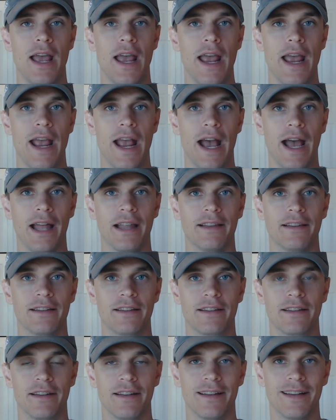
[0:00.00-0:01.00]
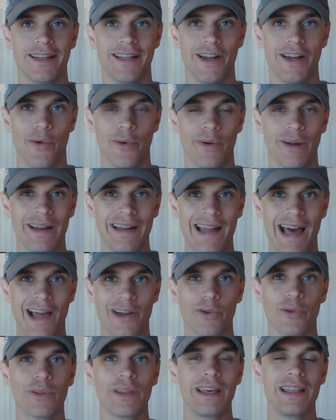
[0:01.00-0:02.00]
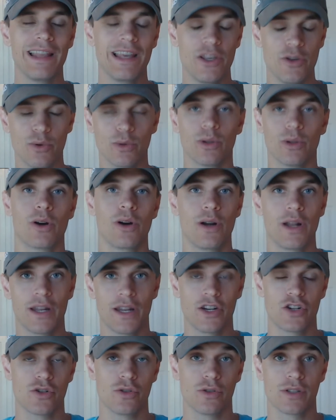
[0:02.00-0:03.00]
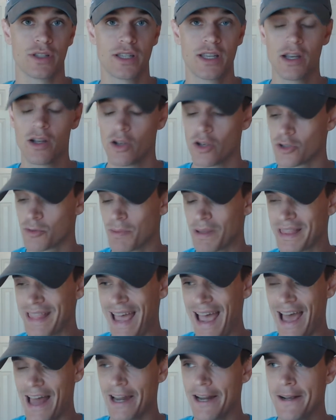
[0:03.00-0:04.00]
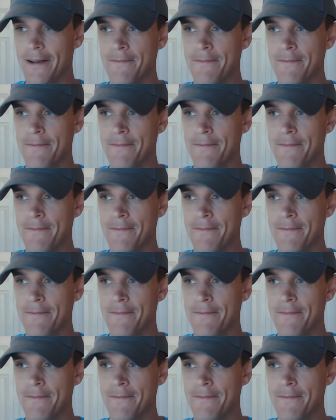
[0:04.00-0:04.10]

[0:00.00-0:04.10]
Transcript: And, you know, not only that you learn additional skills, but that